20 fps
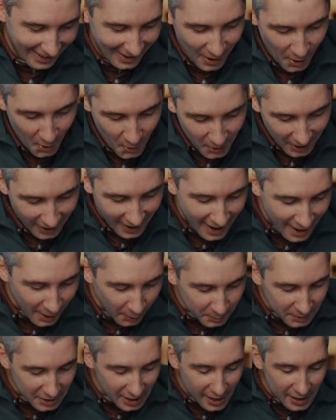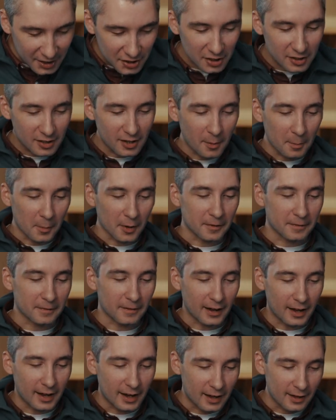Okay, objection number
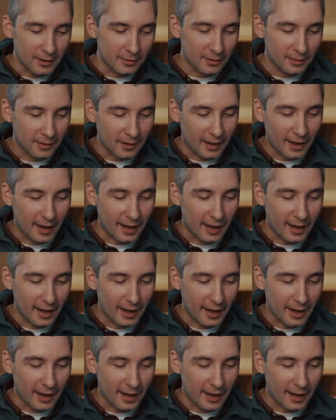5.